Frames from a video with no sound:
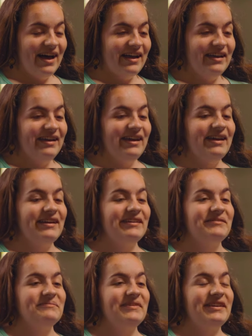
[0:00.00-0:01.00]
I
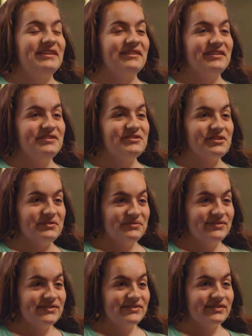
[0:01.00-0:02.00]
am Iana
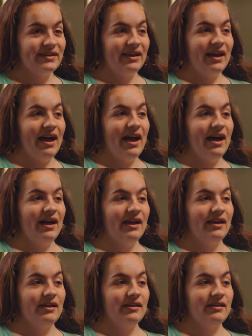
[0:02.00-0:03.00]
Jones.
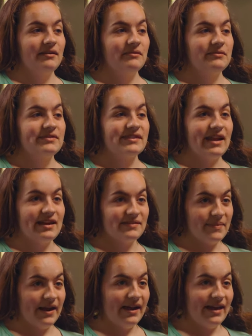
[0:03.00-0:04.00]
I was an
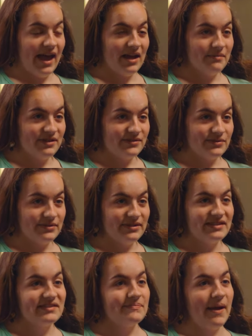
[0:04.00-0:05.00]
Asbury Academy
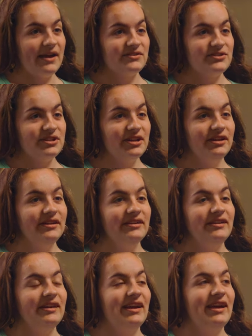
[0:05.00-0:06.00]
student this past year
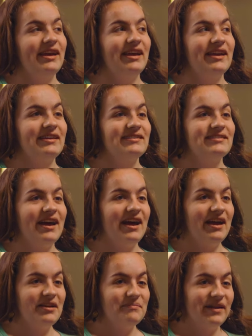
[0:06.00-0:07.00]
and
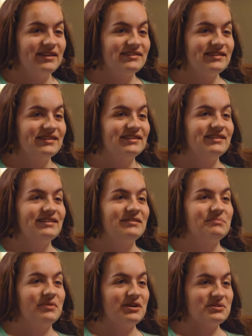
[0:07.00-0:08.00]
I painted
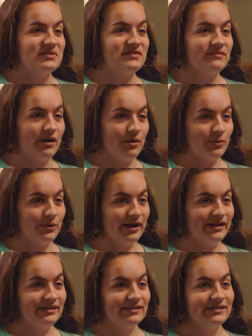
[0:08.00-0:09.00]
Impressions of Outpouring.